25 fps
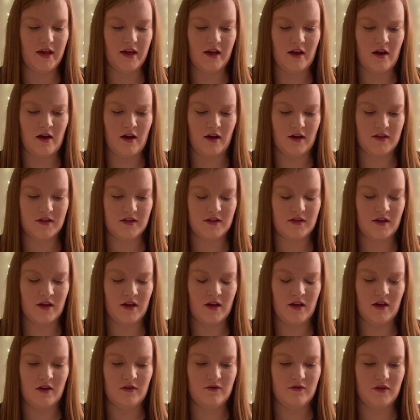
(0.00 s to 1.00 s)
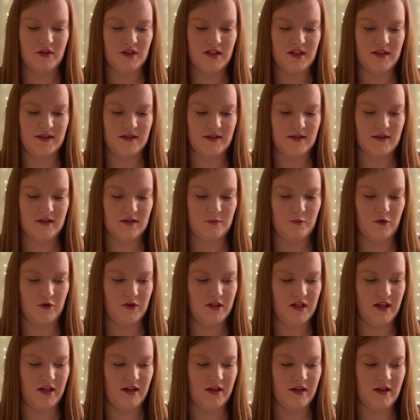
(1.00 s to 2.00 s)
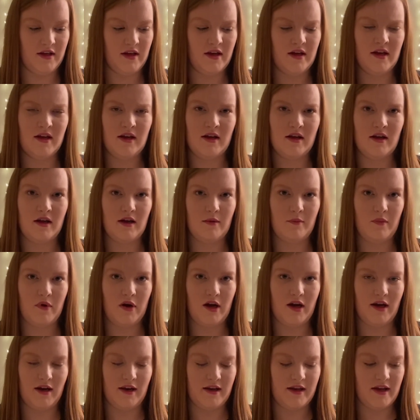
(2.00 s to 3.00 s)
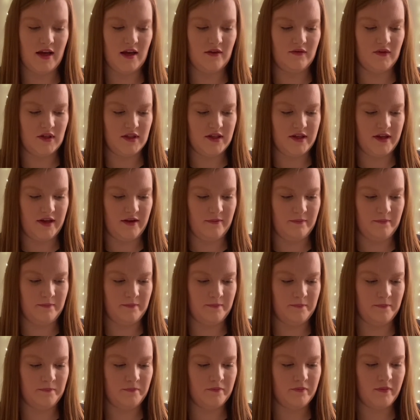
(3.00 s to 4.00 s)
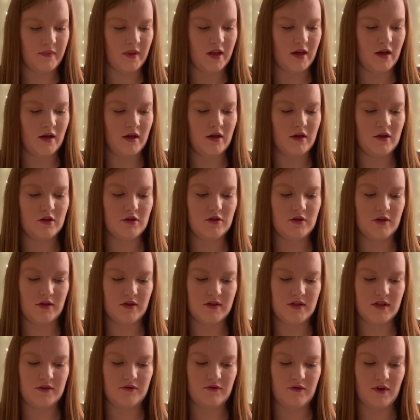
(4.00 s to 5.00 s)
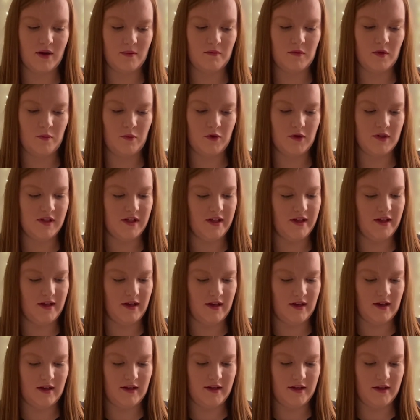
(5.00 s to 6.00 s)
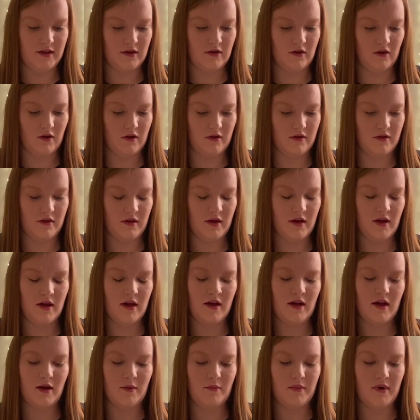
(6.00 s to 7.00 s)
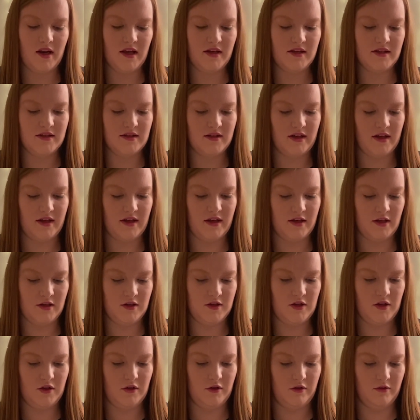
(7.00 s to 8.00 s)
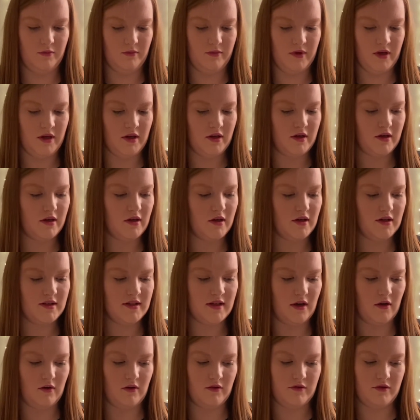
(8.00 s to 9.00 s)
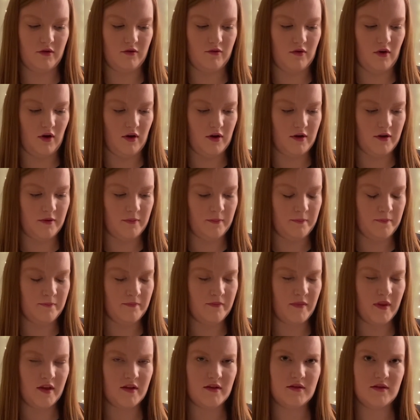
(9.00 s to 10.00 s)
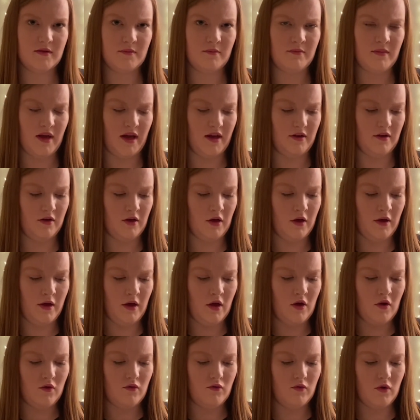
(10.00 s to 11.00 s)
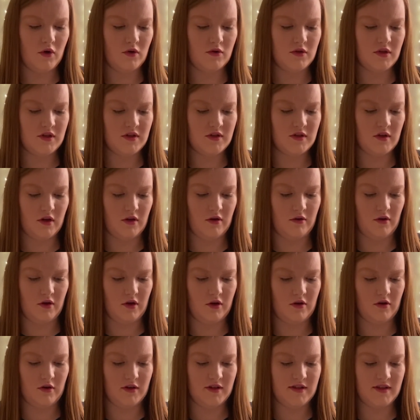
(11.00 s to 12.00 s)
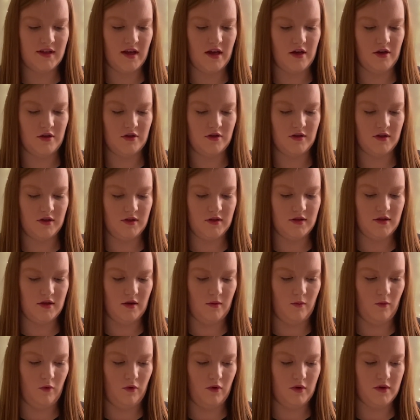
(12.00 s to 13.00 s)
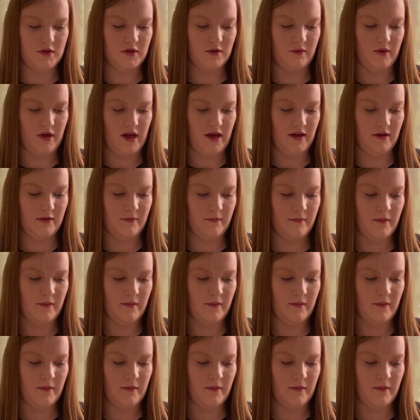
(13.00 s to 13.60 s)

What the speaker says: He asked for Jesus' body, and Pilate gave it to him. Joseph wrapped the body in clean cloth and placed it in a tomb cut out of the rock. Some men rolled a stone across the entrance and walked away.